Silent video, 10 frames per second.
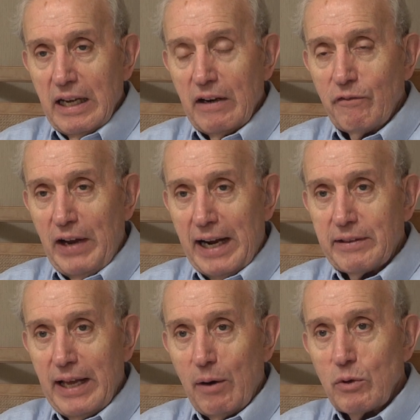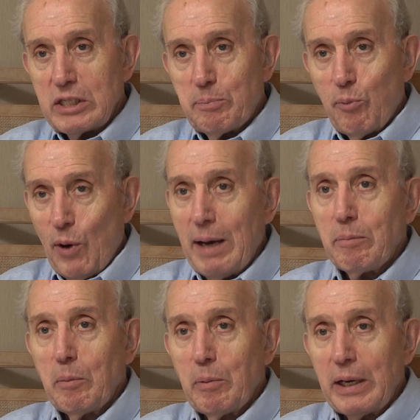In fact, that was
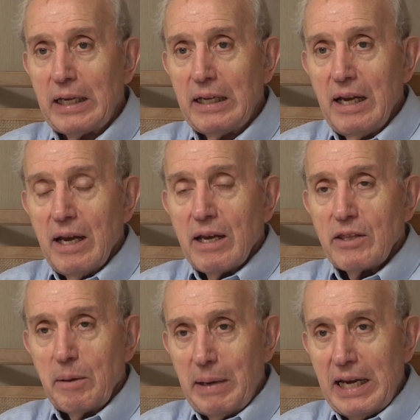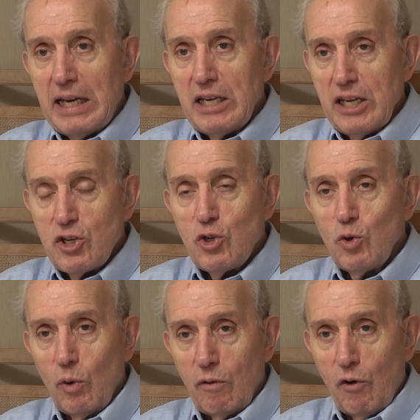probably the main
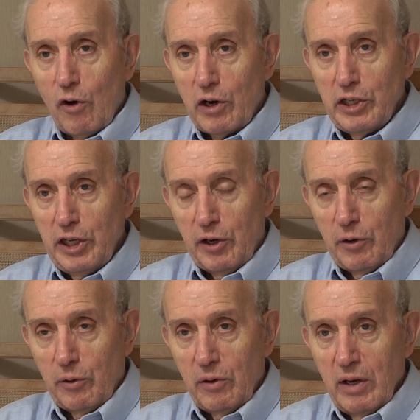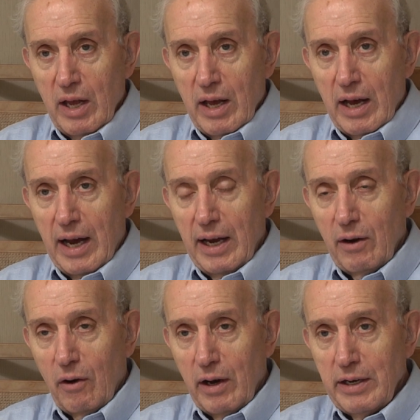issue of our year. I
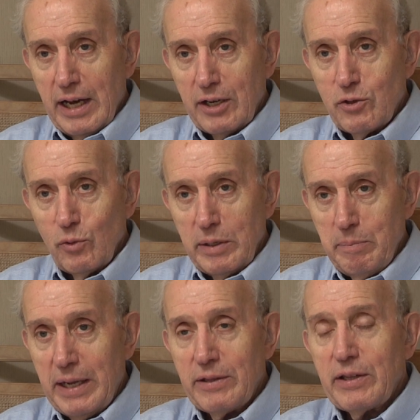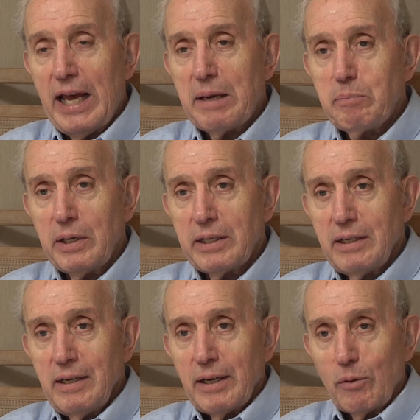ought not to admit that, but
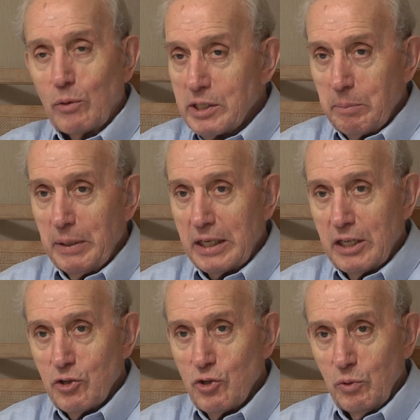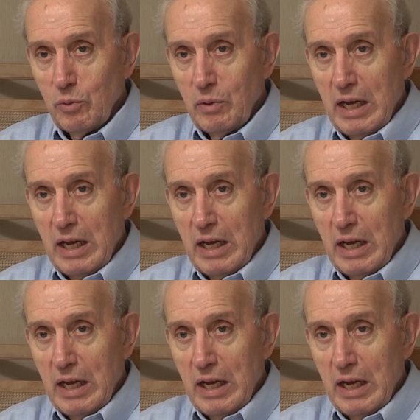it was a big issue.